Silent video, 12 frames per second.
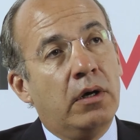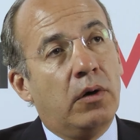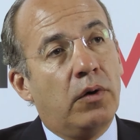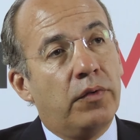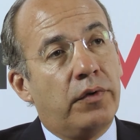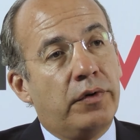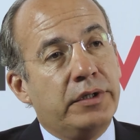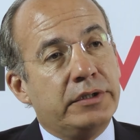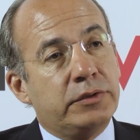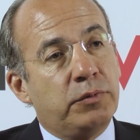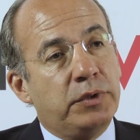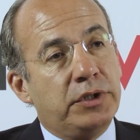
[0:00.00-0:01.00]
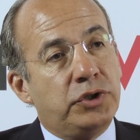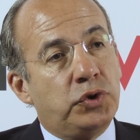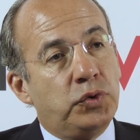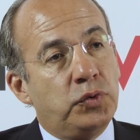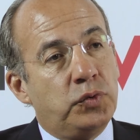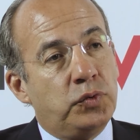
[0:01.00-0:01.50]
Other is we need
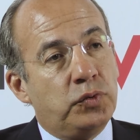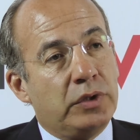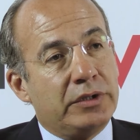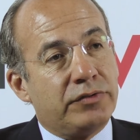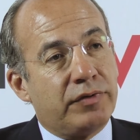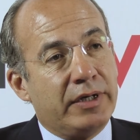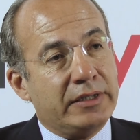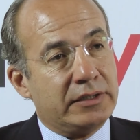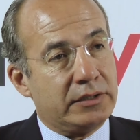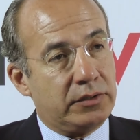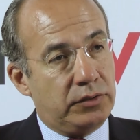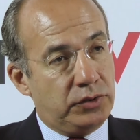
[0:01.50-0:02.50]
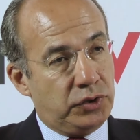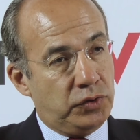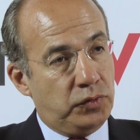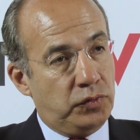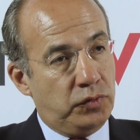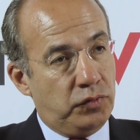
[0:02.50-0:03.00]
to address or
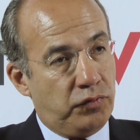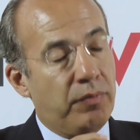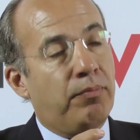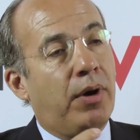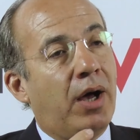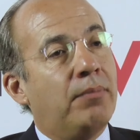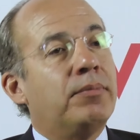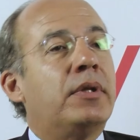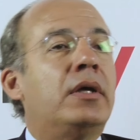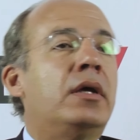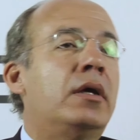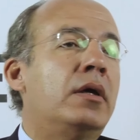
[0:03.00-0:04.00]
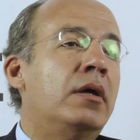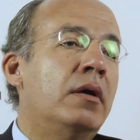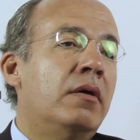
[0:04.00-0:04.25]
to revamp the